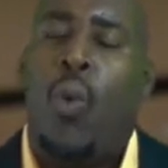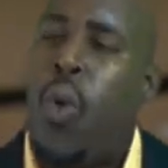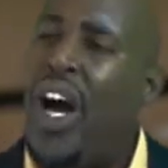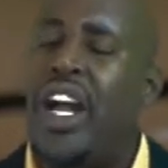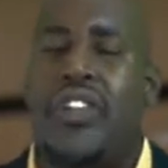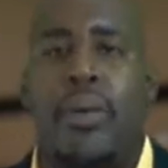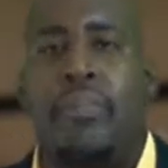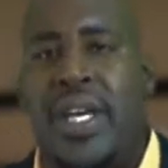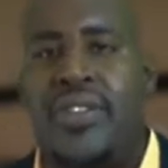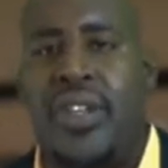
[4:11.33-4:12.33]
What other
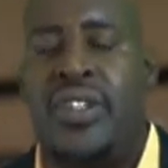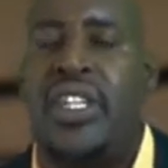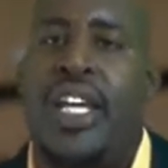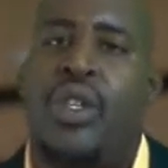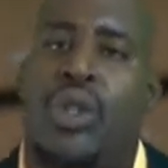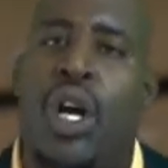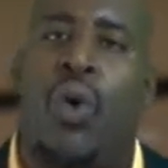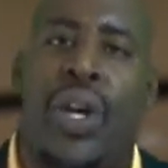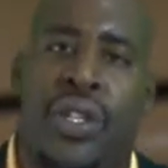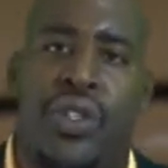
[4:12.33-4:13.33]
business can you
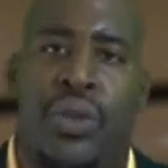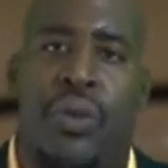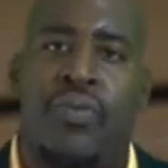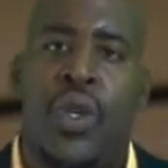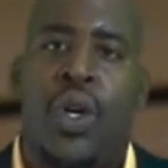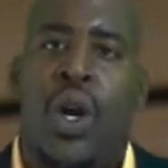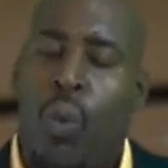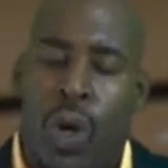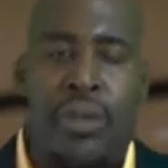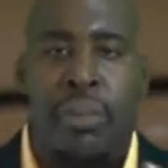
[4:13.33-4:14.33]
go into
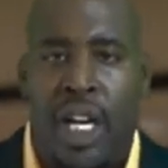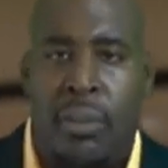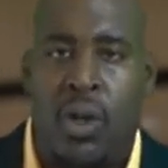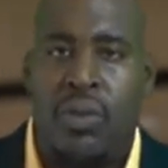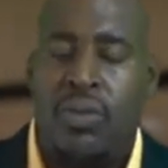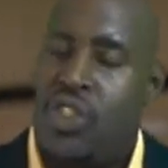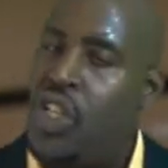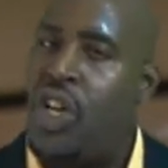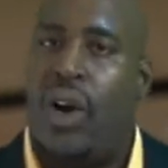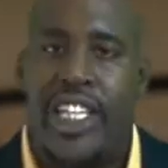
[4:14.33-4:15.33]
with minimal
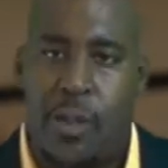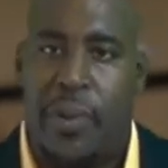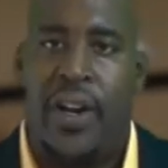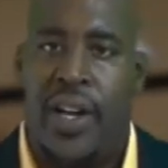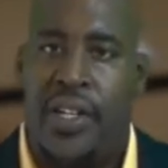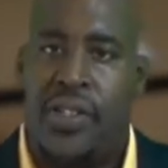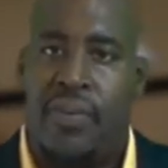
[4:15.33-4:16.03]
to no experience?